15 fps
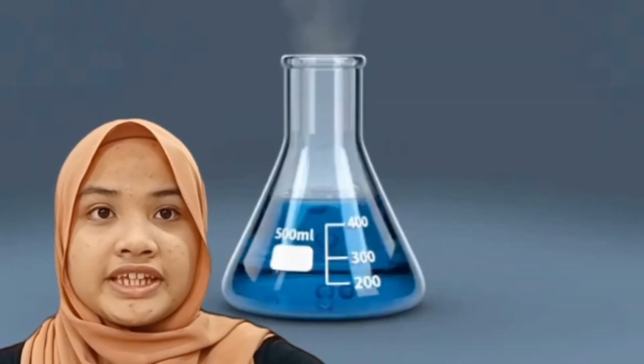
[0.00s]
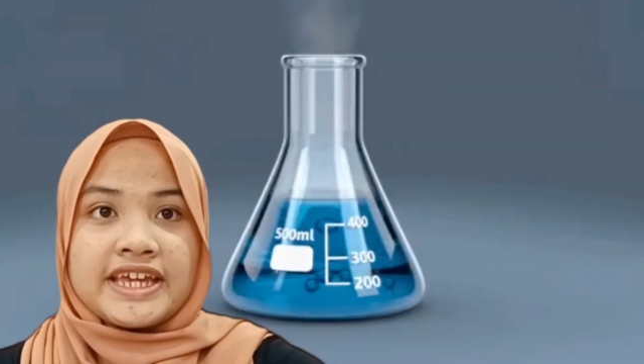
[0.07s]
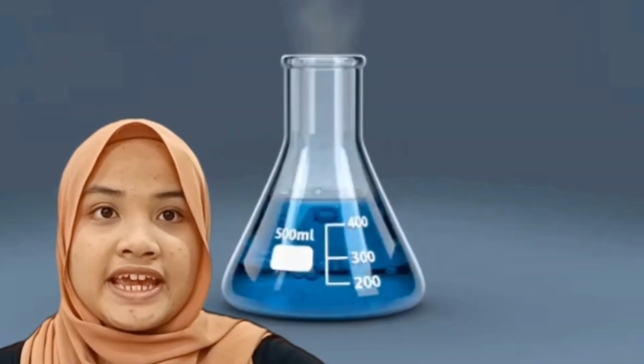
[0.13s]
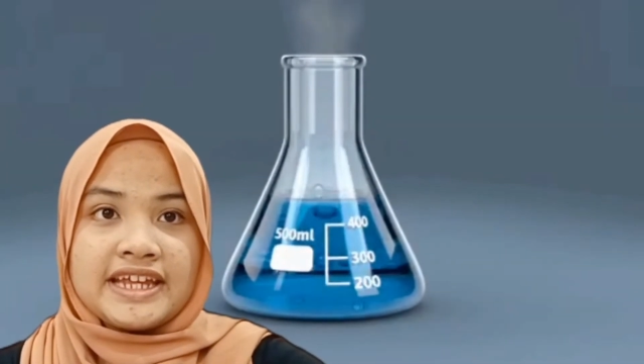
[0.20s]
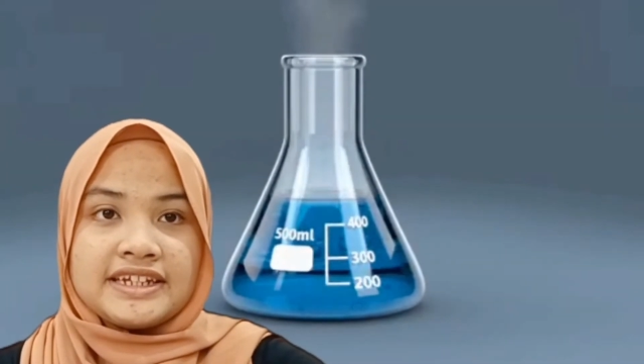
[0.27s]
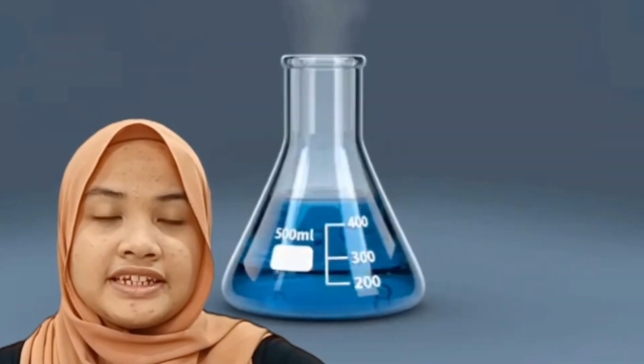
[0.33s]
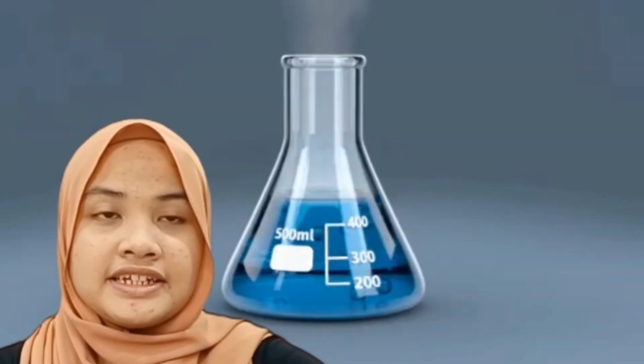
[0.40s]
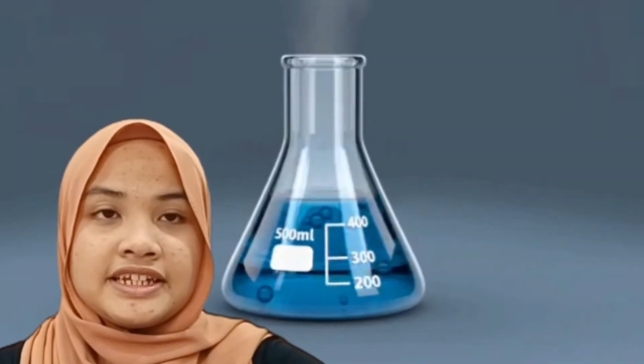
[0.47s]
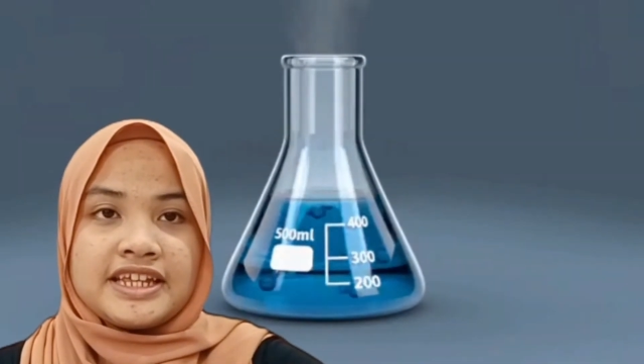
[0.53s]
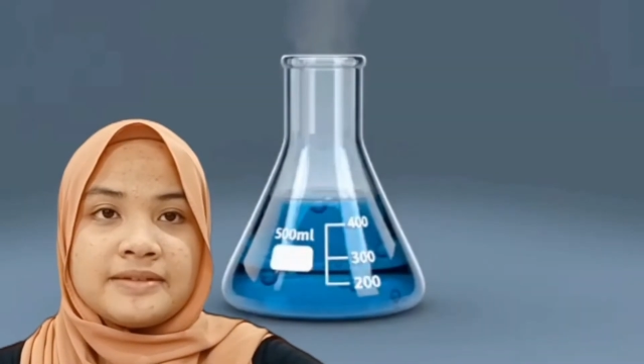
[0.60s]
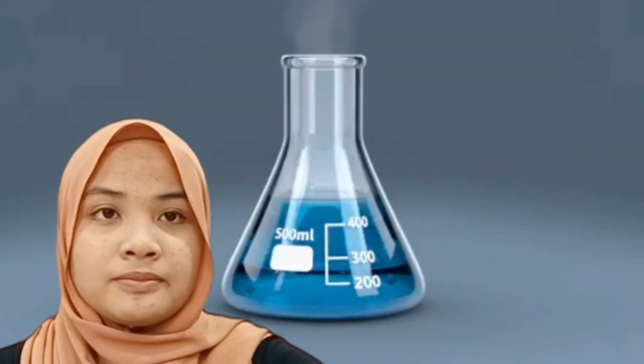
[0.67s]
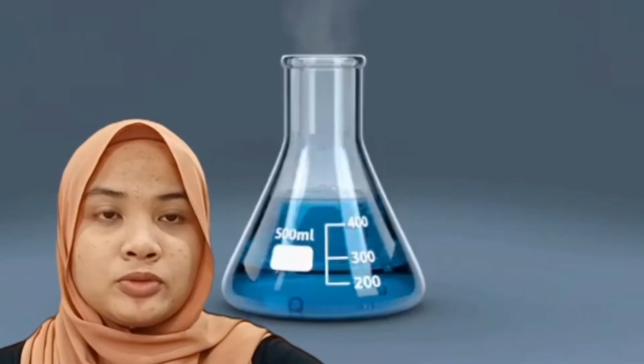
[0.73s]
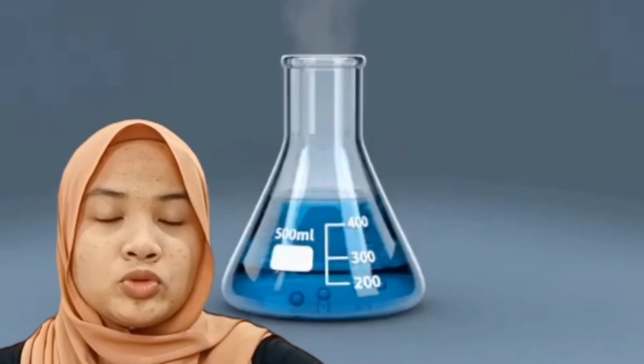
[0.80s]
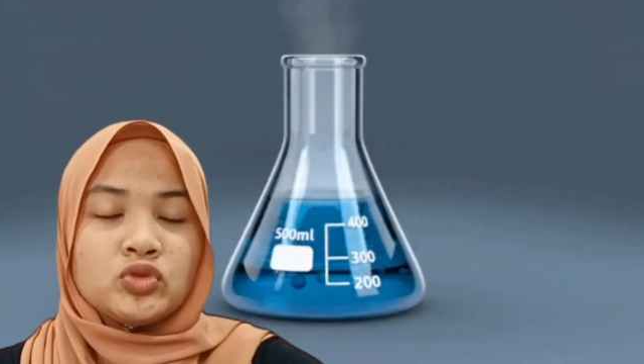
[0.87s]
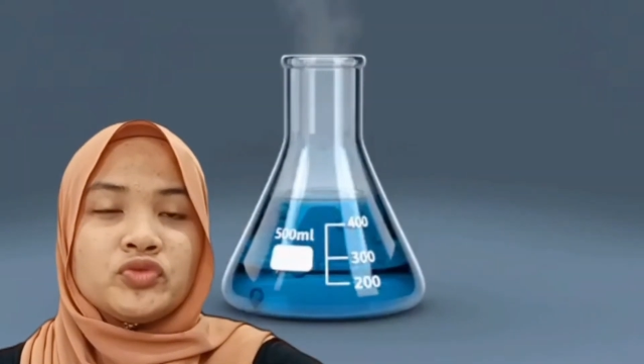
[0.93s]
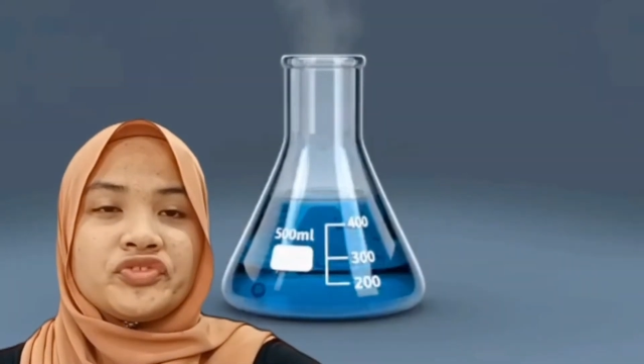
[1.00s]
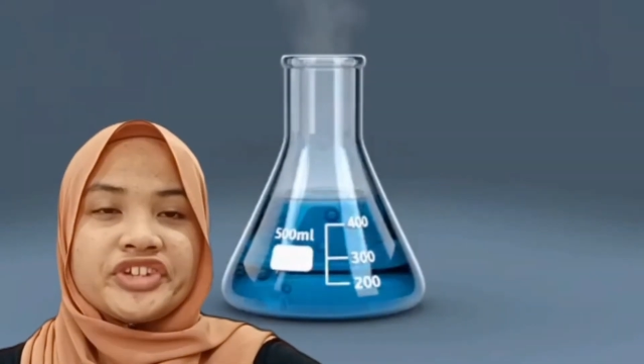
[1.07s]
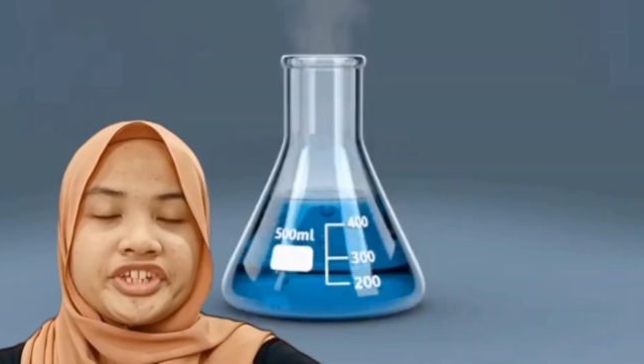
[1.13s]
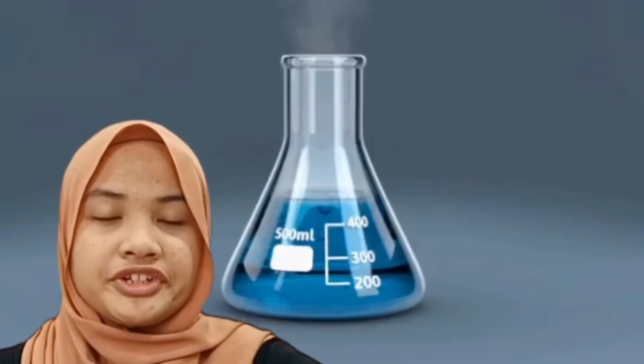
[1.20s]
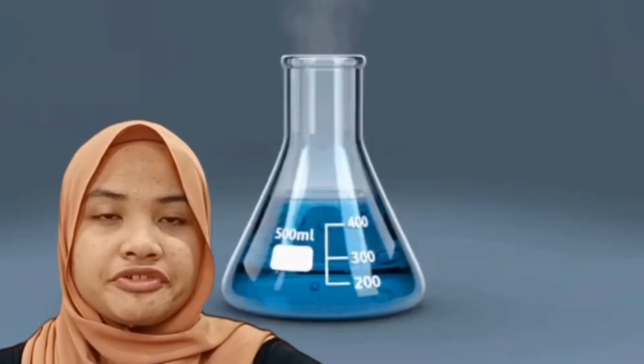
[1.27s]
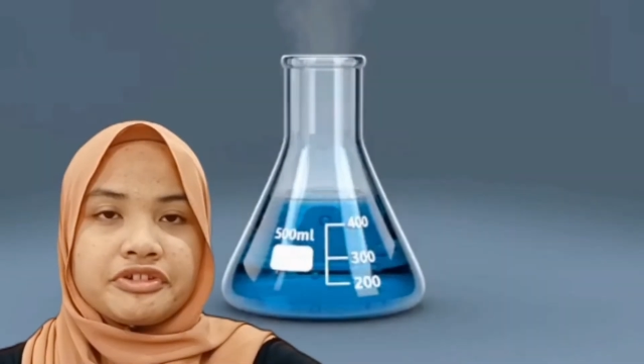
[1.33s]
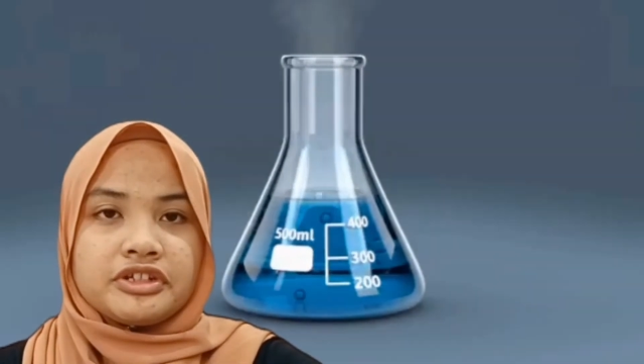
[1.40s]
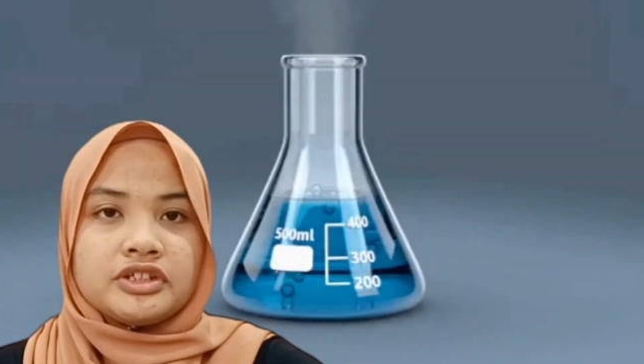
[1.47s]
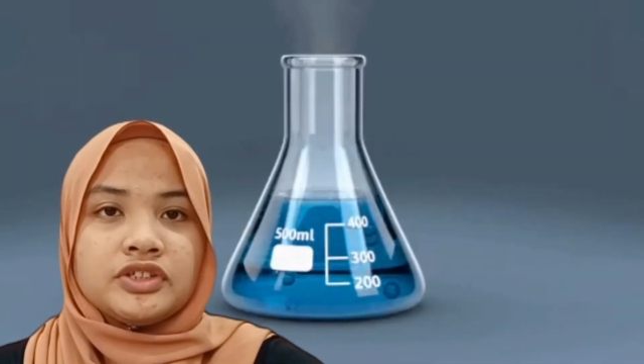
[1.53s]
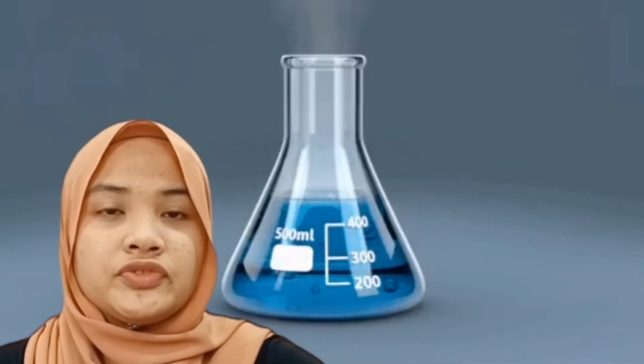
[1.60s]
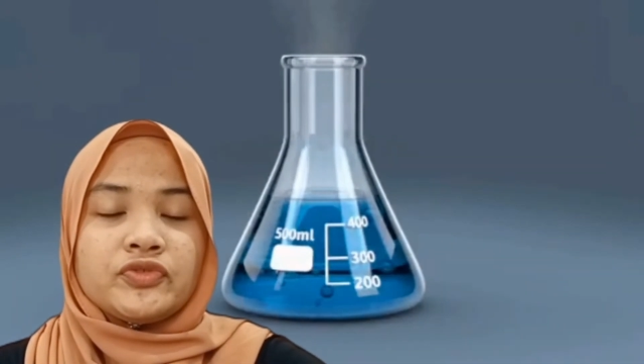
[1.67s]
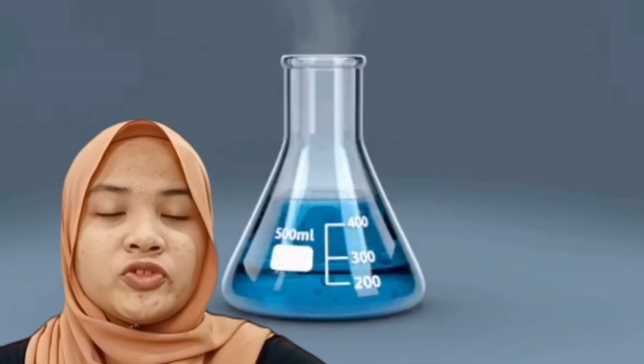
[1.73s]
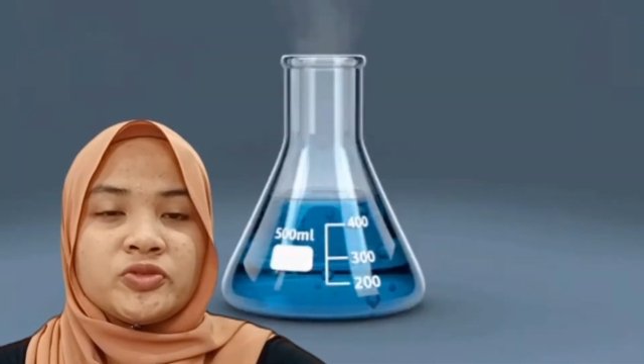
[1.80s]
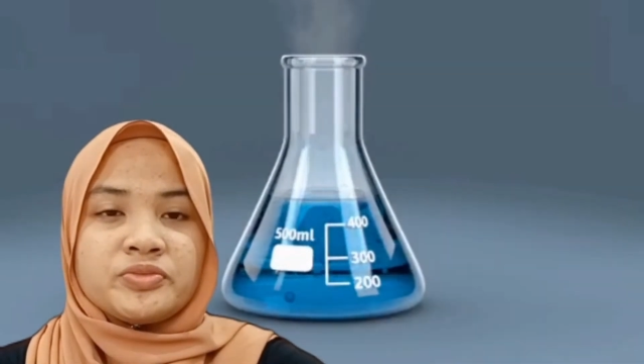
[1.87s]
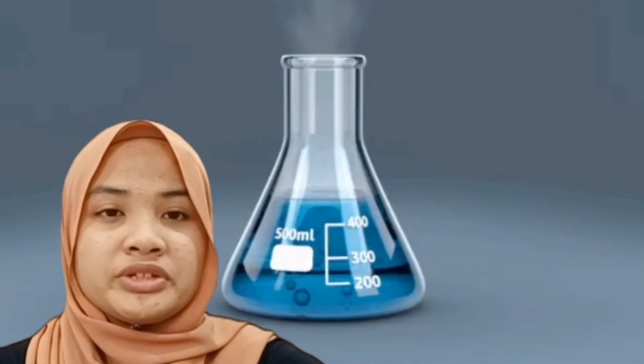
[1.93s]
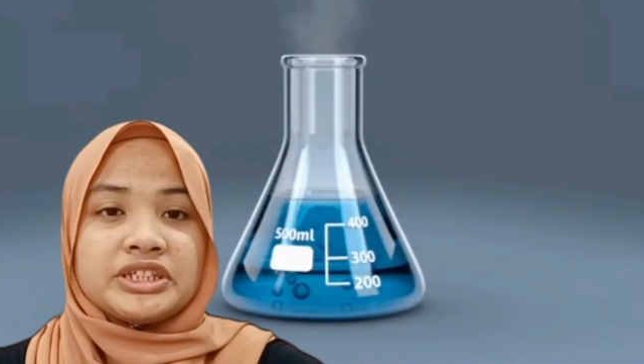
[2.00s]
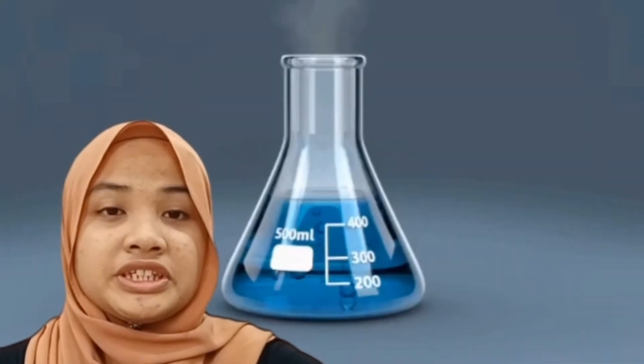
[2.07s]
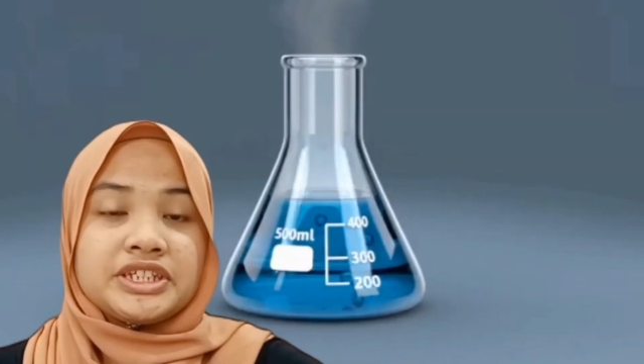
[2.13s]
get the name blue vitriol from its